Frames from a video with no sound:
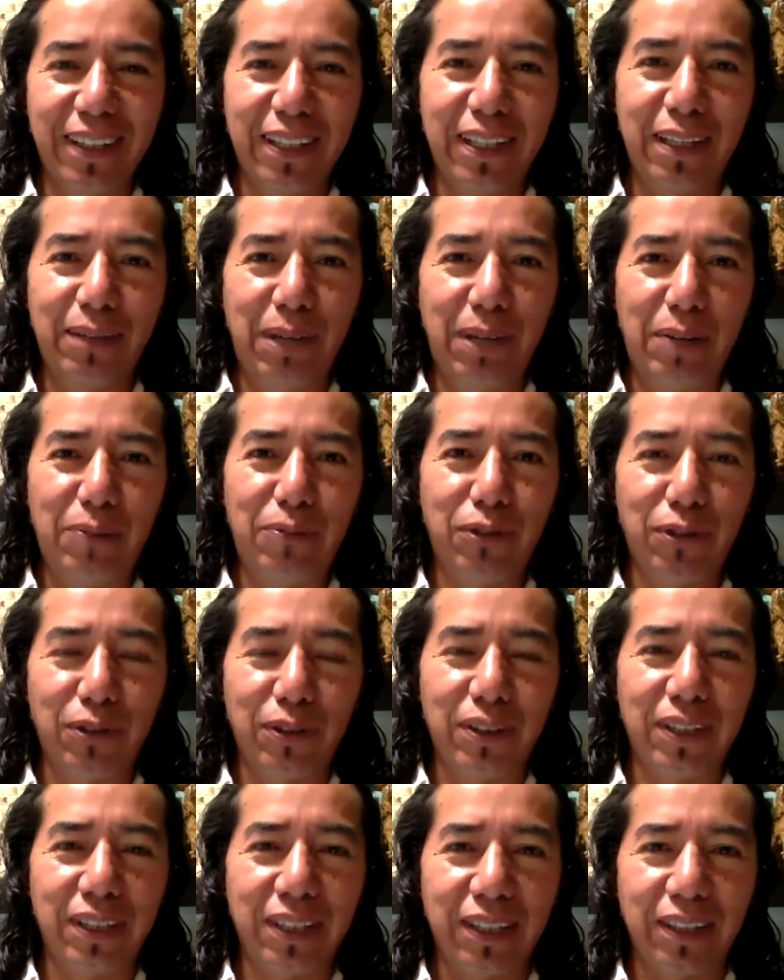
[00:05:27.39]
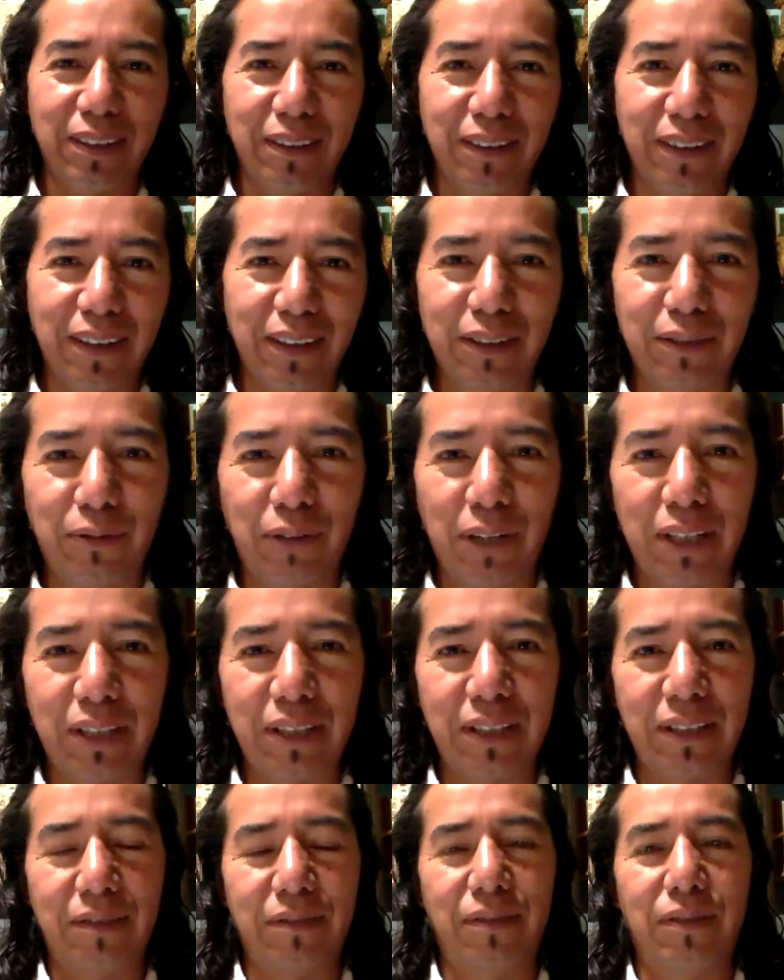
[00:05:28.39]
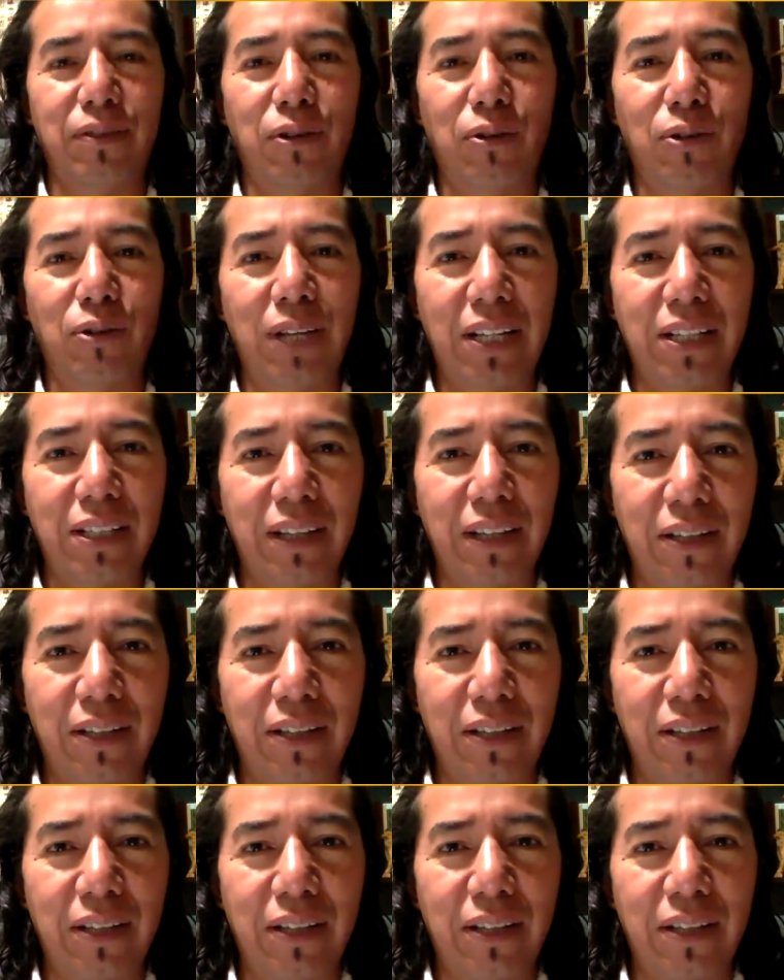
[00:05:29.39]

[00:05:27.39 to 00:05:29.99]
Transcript: the man for the, it was known as,